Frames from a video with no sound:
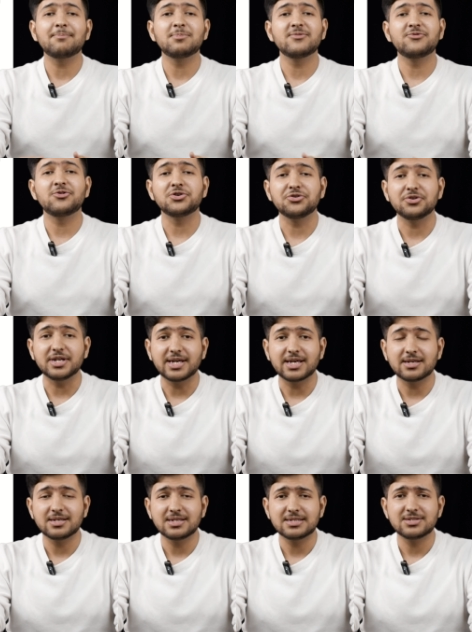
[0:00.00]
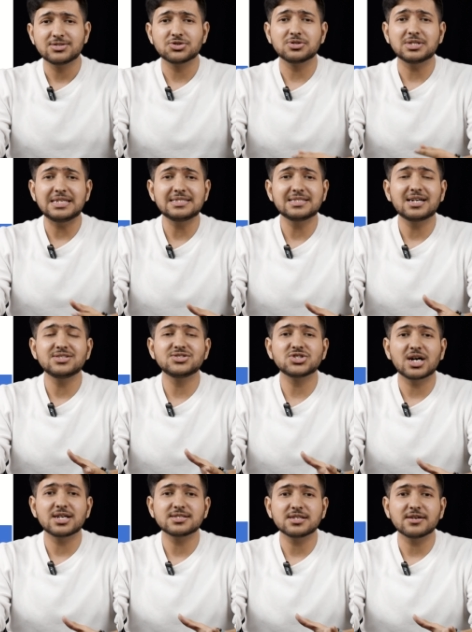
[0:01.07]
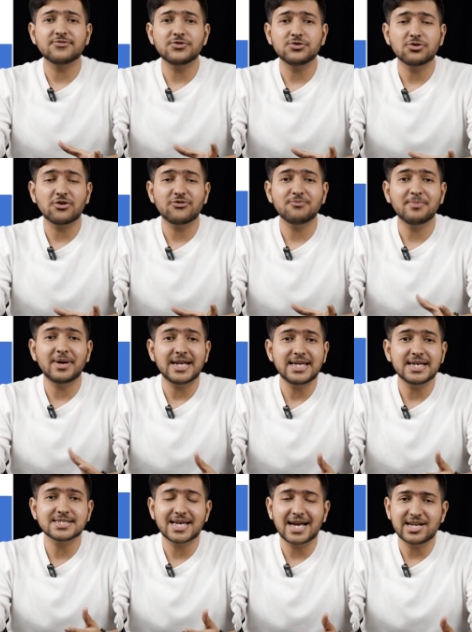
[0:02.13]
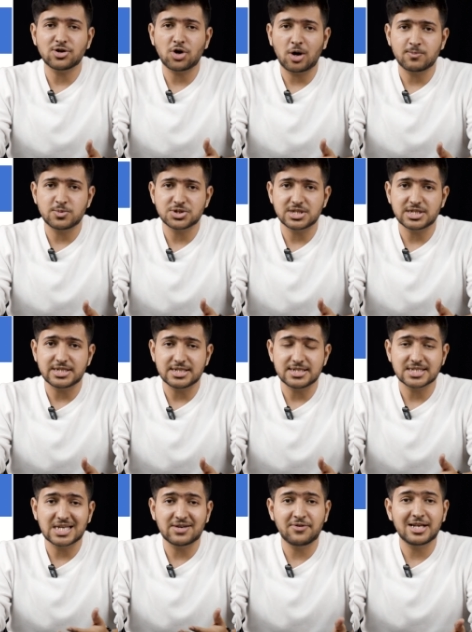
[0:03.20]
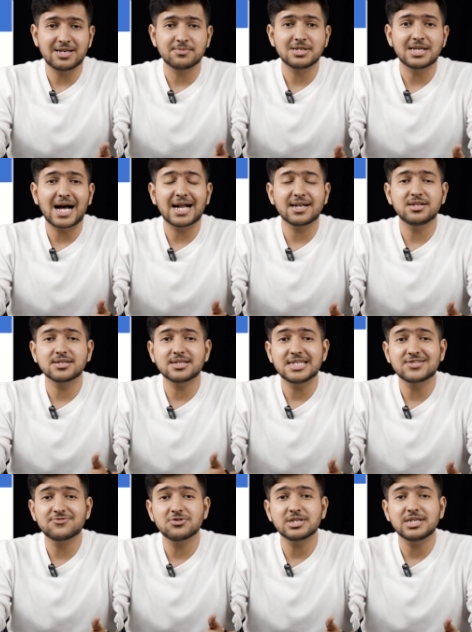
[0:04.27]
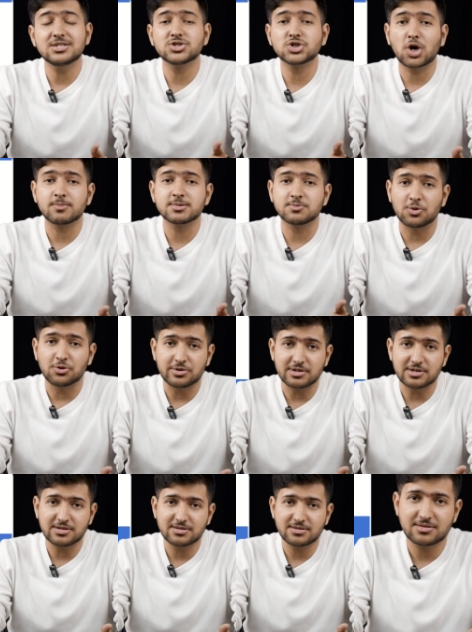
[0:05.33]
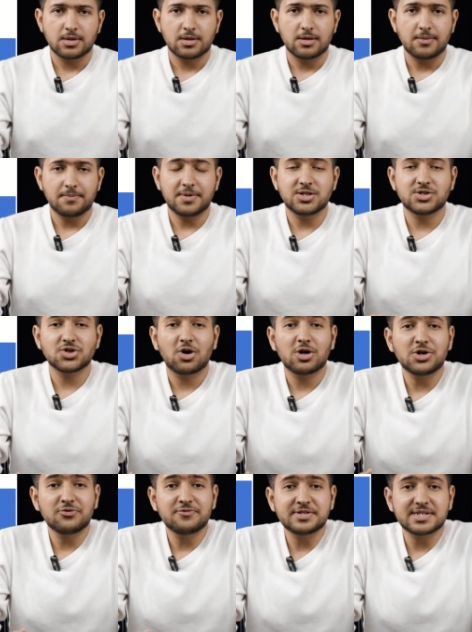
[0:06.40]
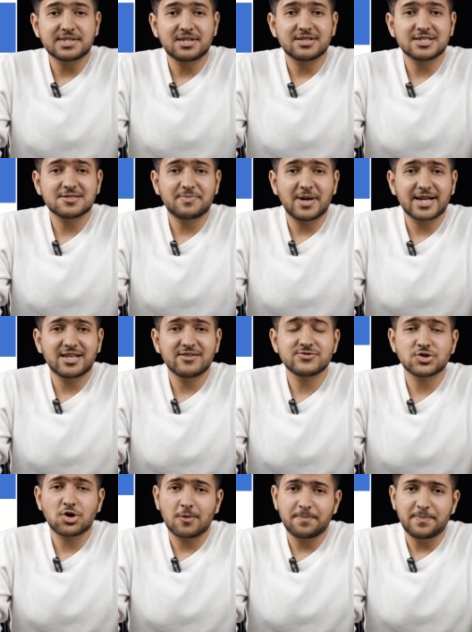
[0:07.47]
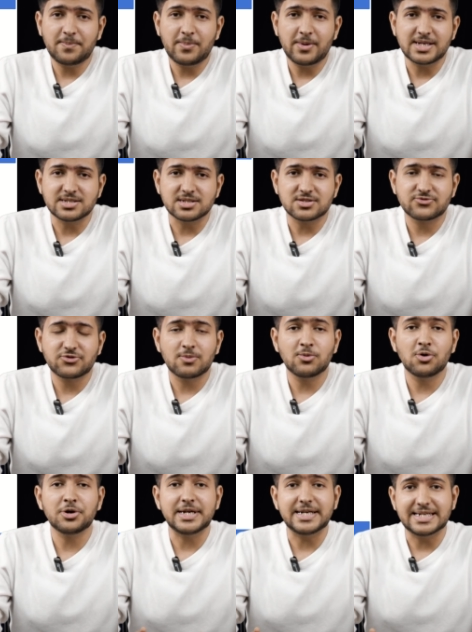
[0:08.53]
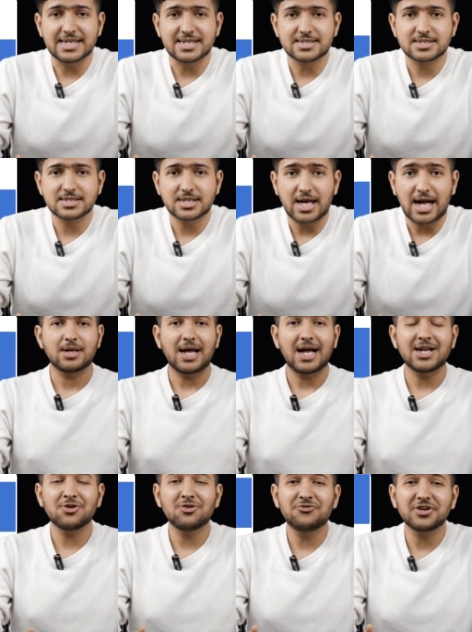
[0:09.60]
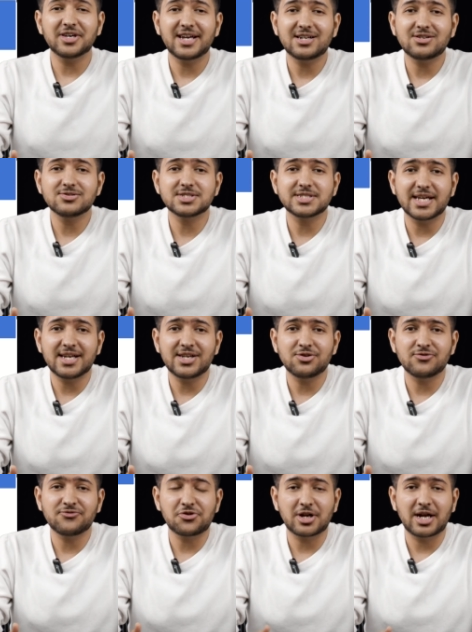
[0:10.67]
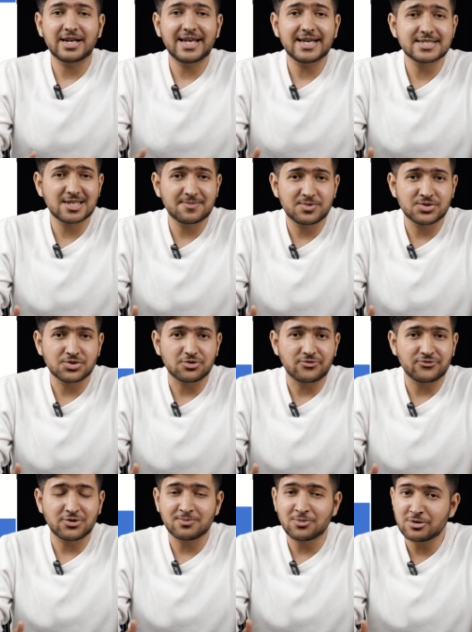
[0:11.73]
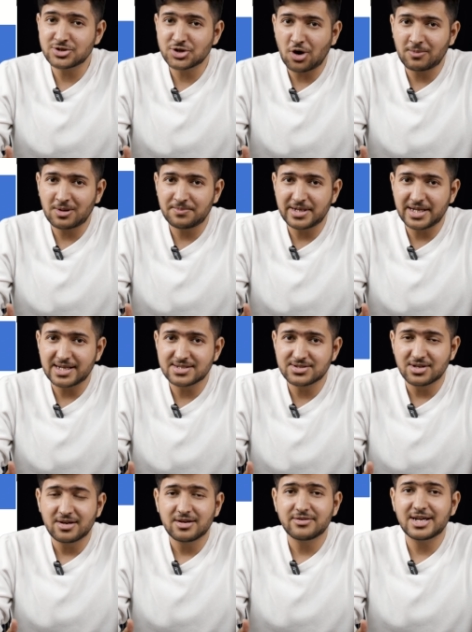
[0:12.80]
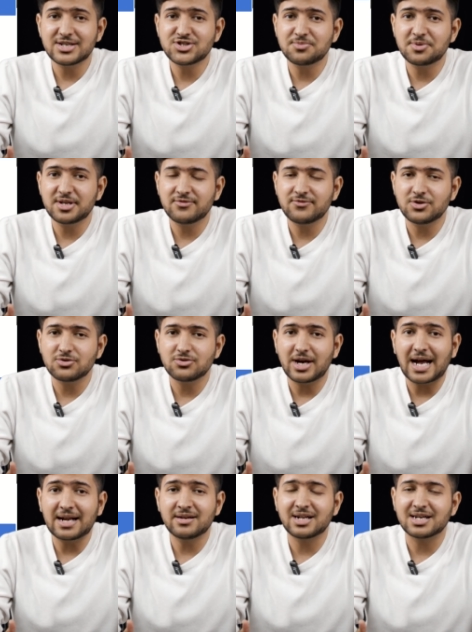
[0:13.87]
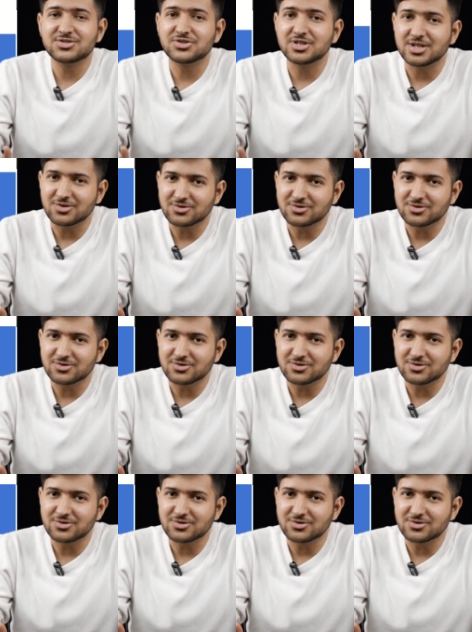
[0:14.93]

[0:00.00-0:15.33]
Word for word: wrap up for today. So these are just a few of many exciting opportunities available at the Geeks for Geeks jobs portal. Be sure to visit the respective job pages for more details. And don't forget to stay tuned for our next episode for more job updates, resume review and industry